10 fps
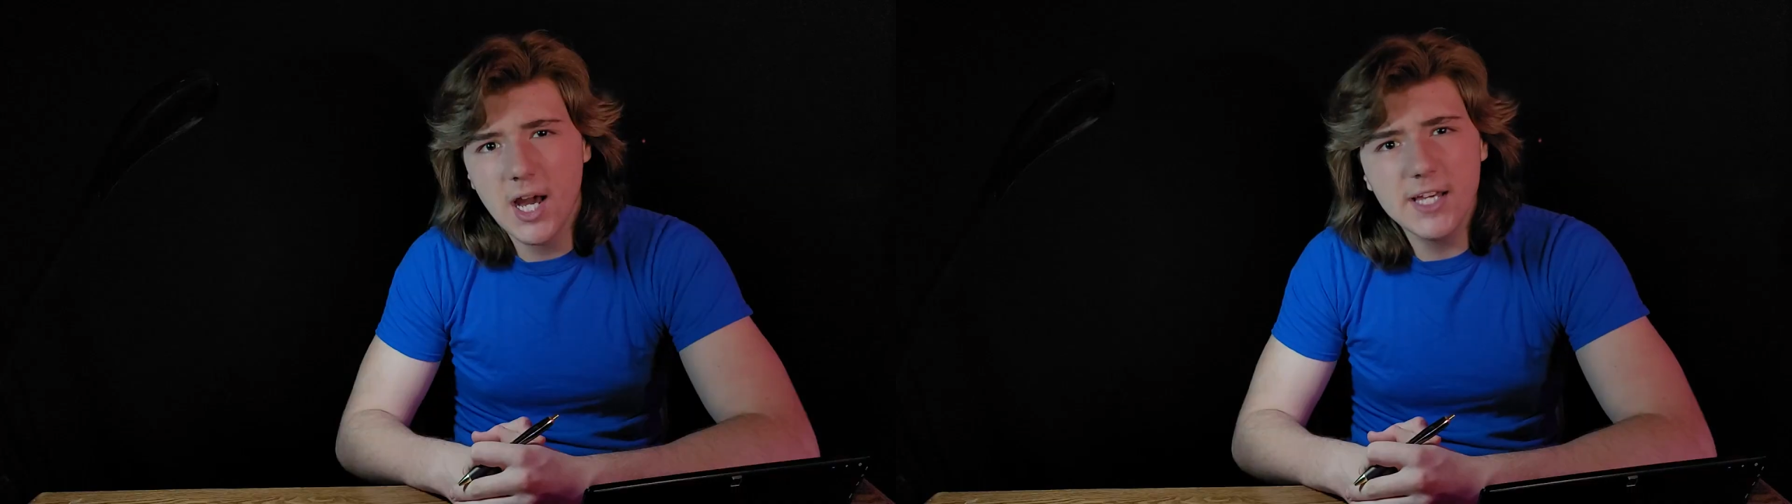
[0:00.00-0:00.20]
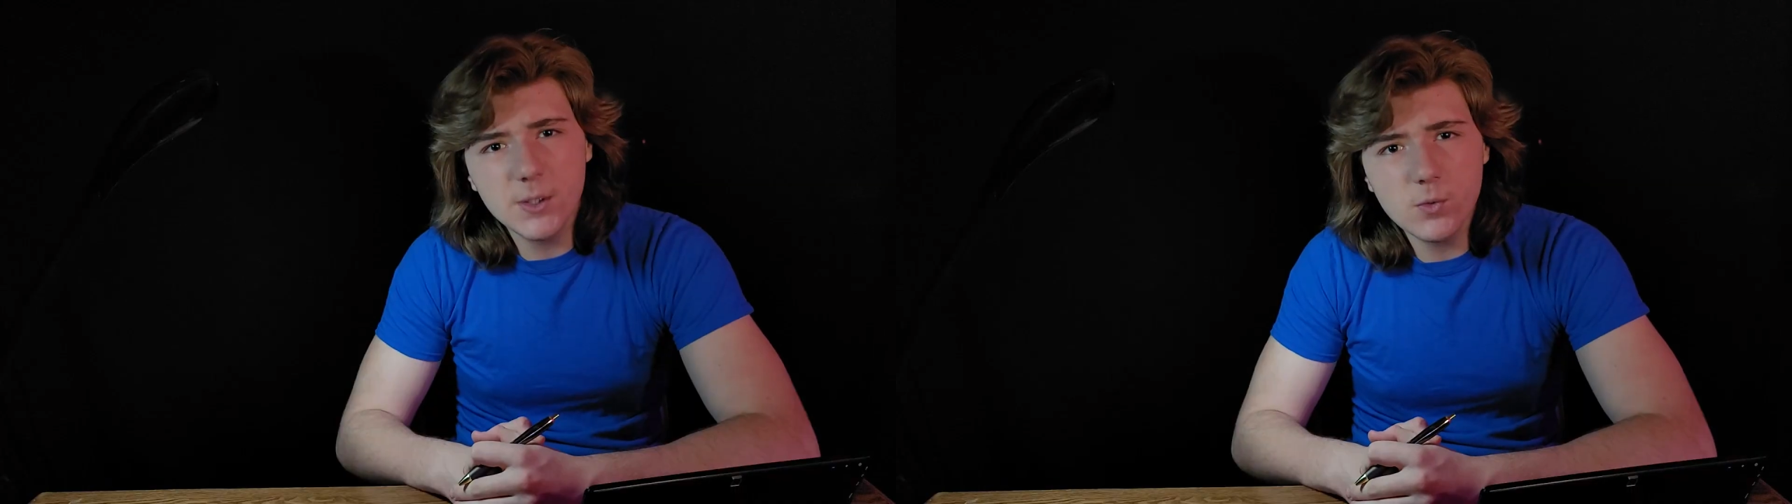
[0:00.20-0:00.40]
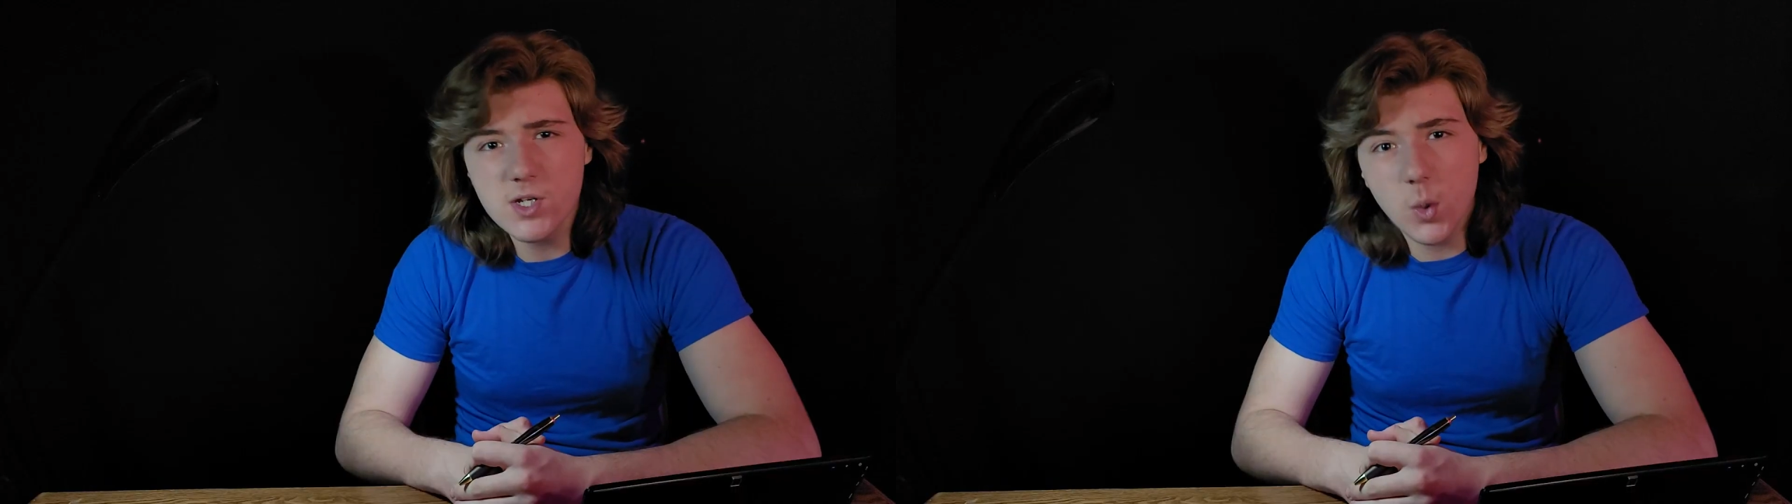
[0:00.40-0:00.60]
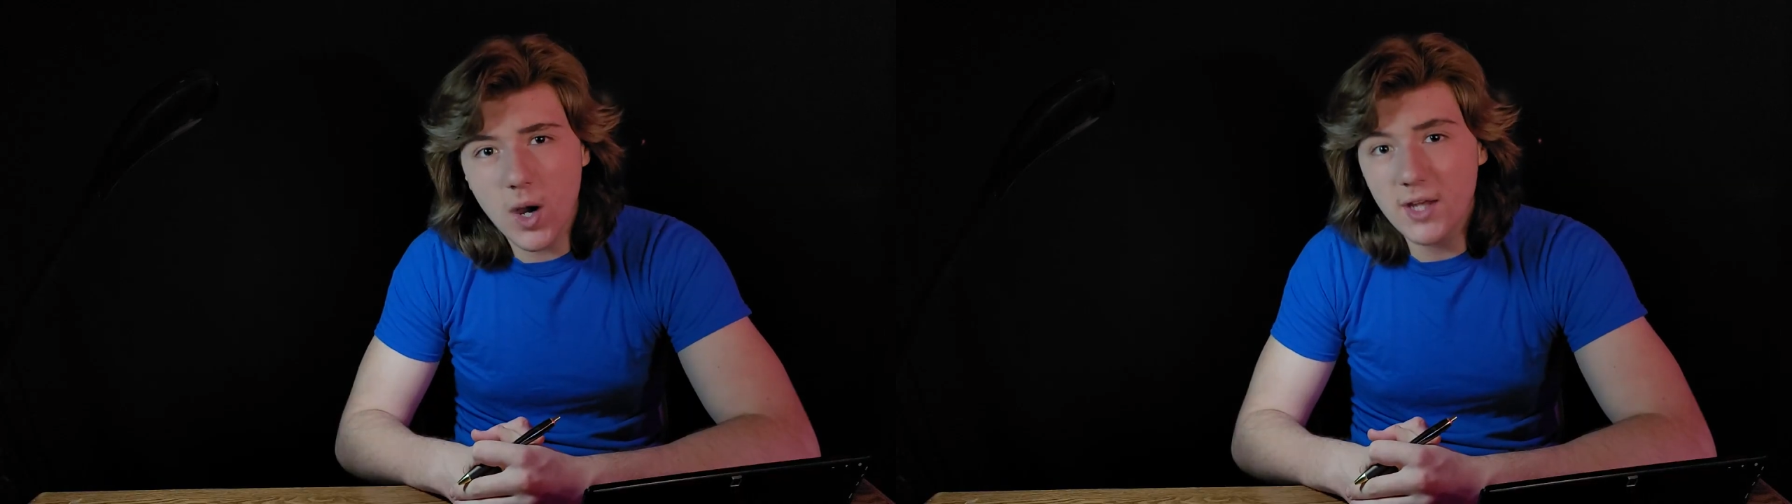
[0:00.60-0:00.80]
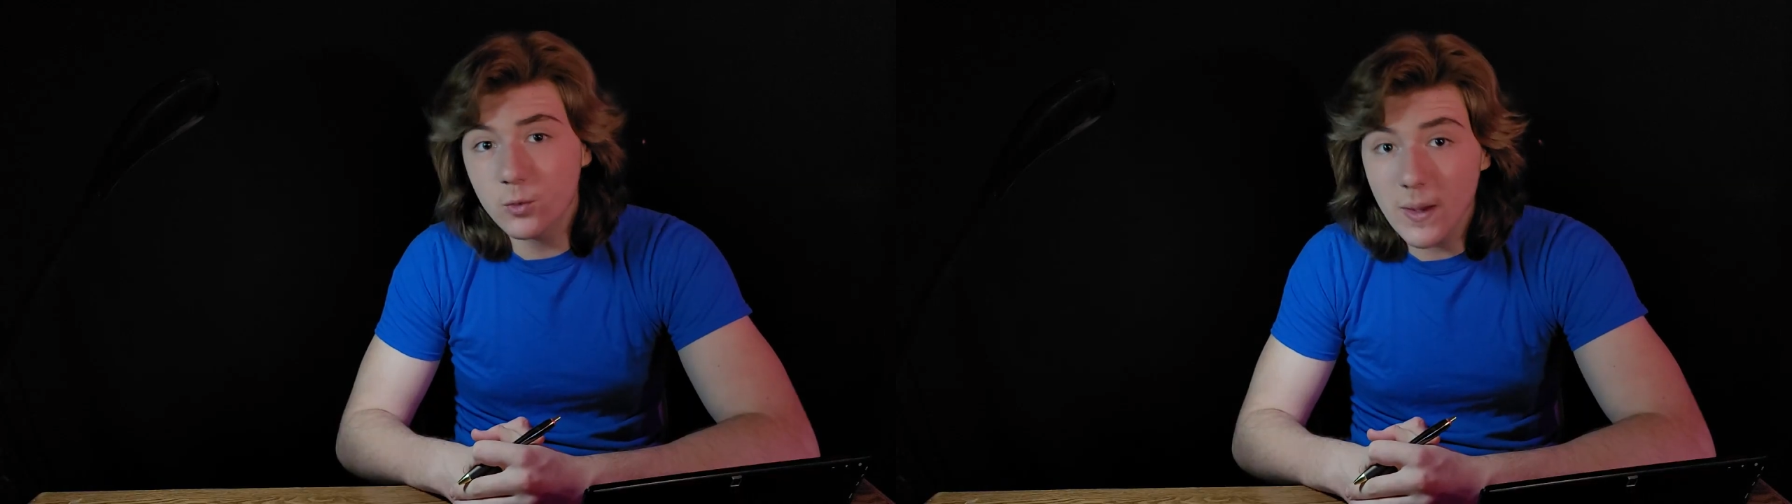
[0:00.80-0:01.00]
the huge
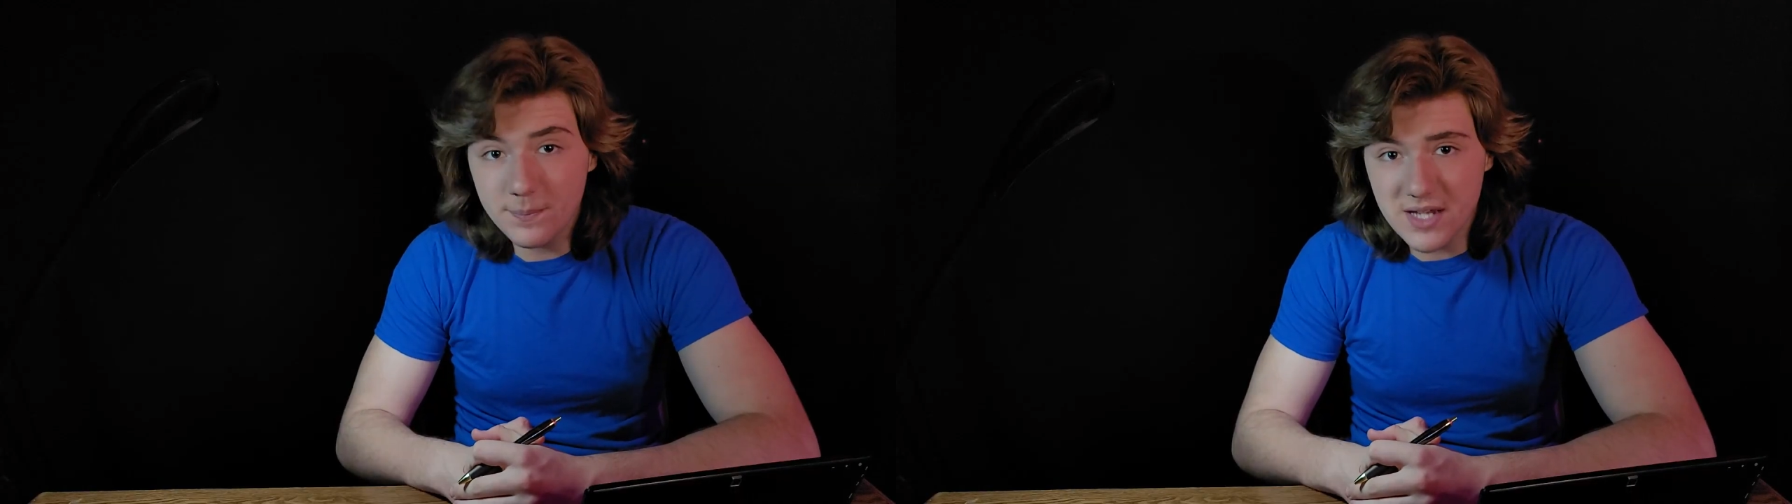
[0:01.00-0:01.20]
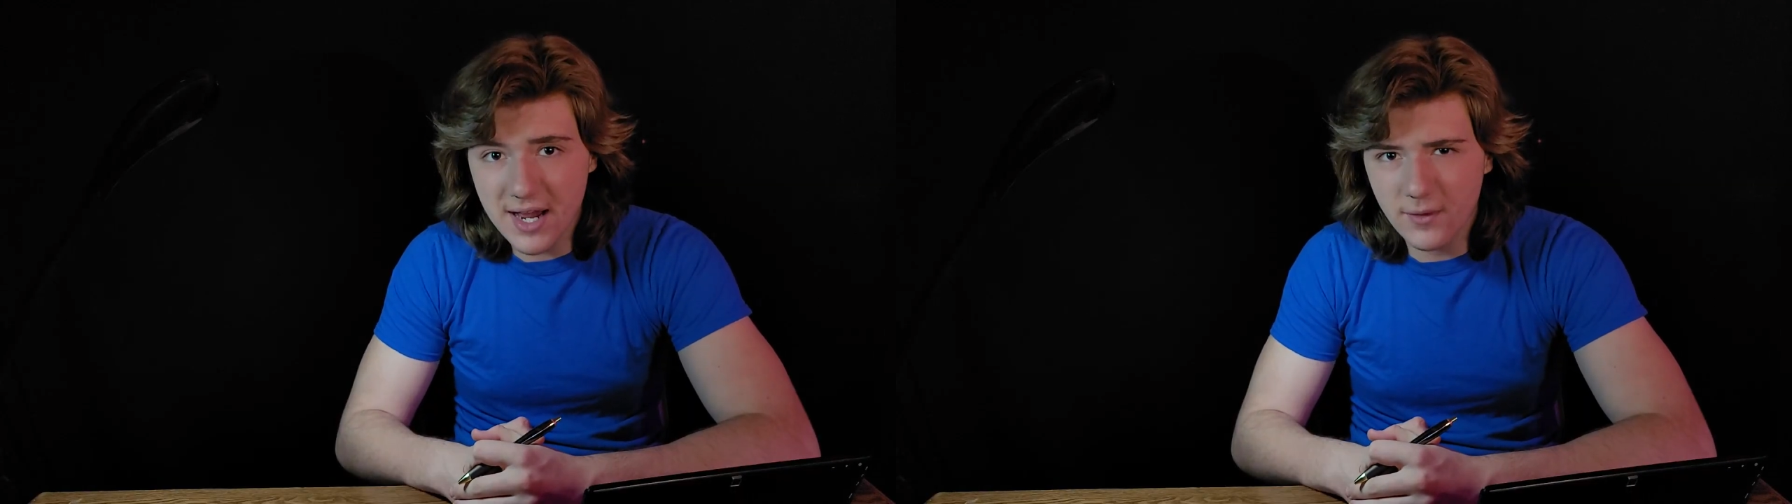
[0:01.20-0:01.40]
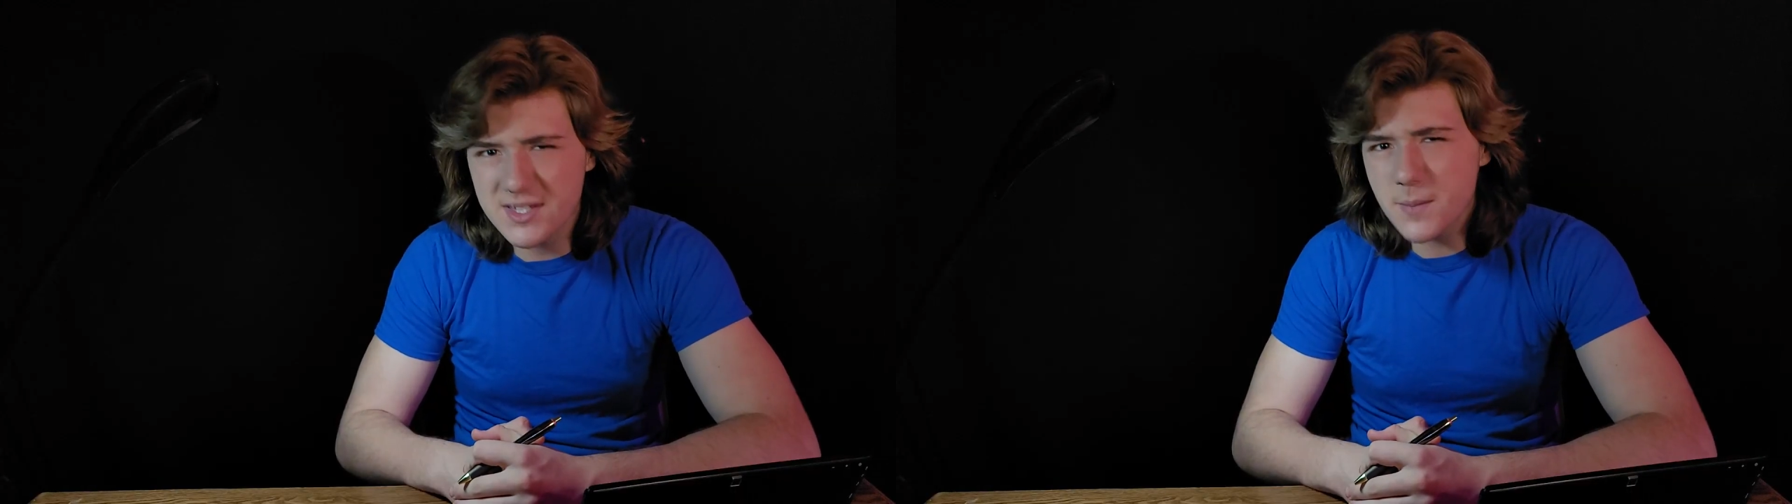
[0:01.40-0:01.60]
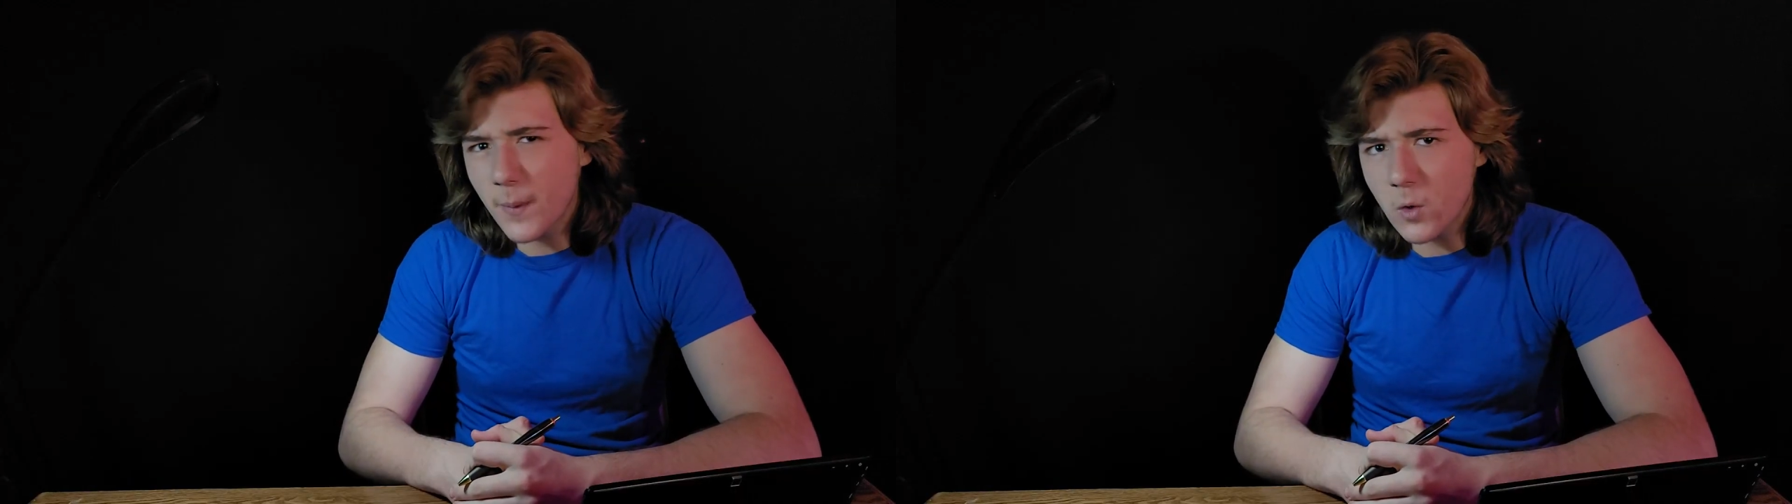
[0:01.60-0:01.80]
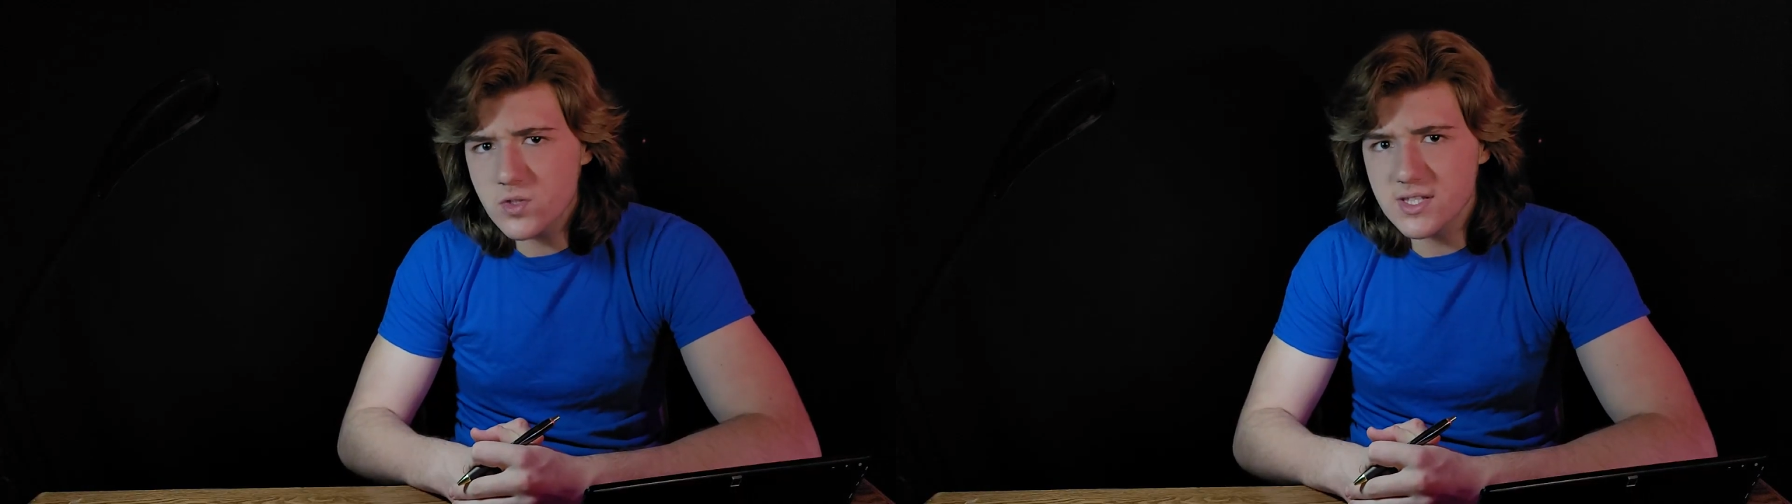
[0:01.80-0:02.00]
aquatic reptile that
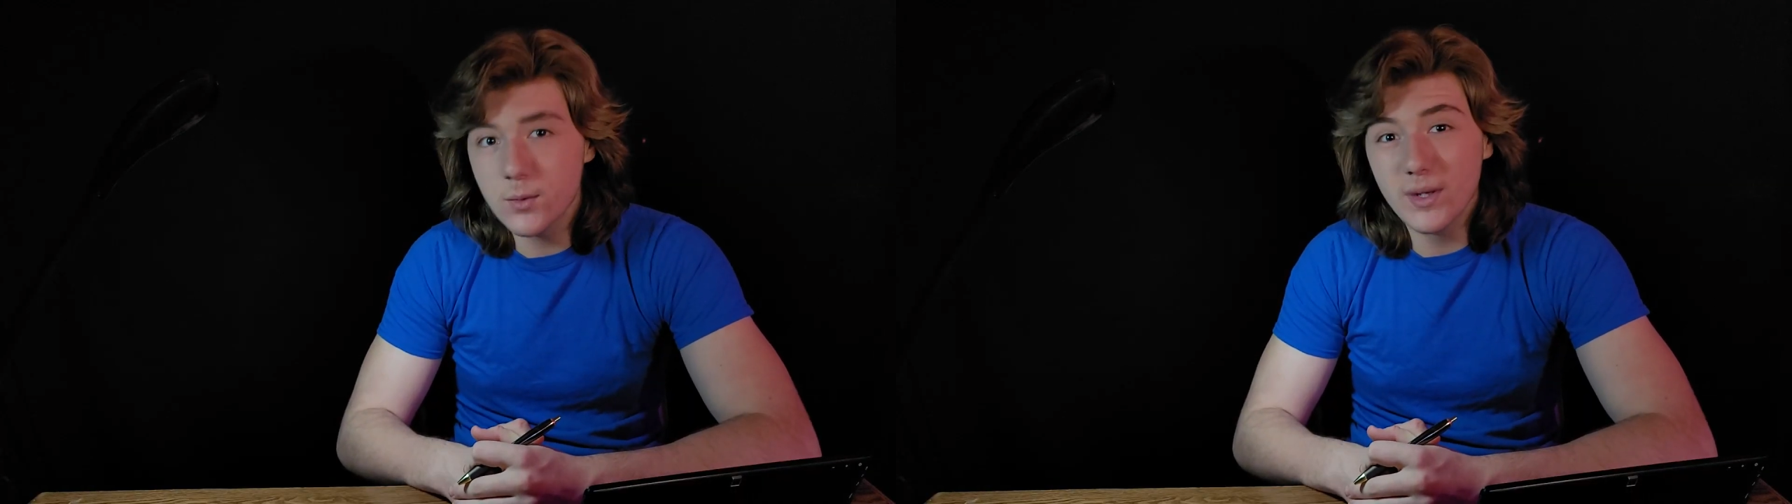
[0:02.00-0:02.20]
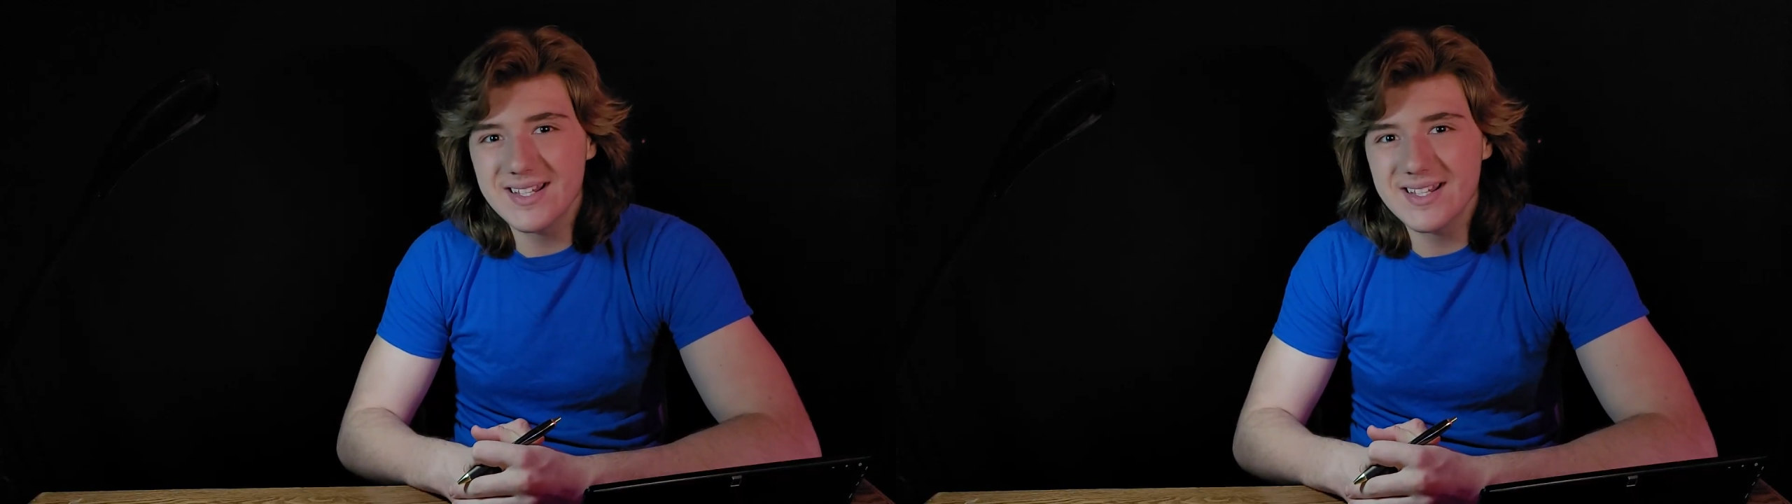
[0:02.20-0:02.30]
supposedly went